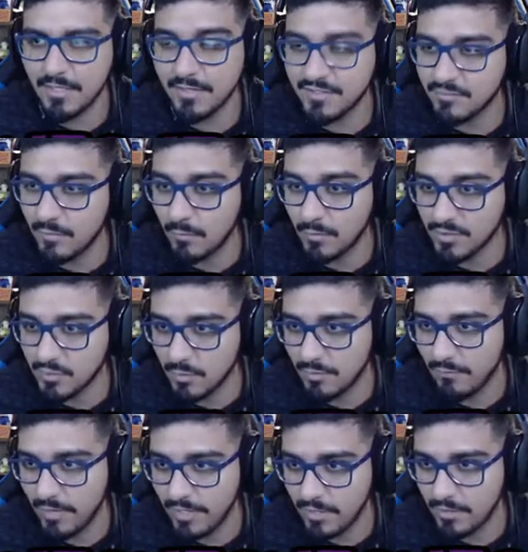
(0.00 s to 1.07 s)
about 112,
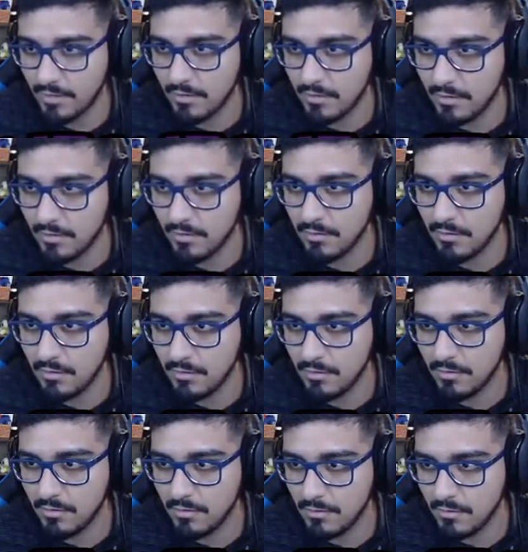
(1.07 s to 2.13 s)
right?
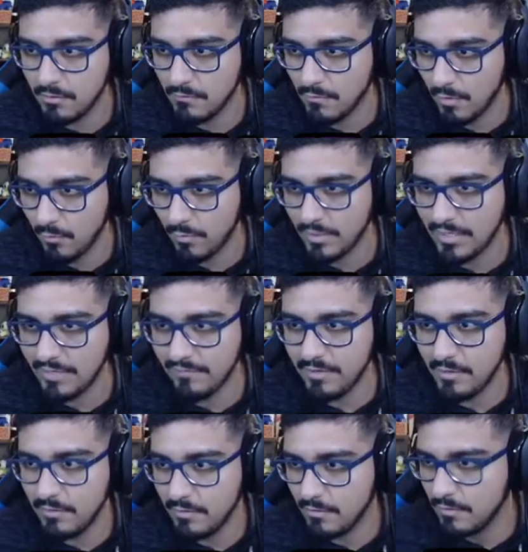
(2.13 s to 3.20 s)
About 111,
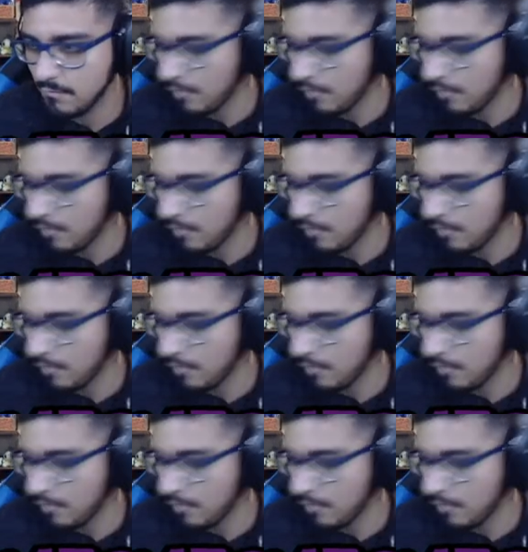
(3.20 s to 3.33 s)
not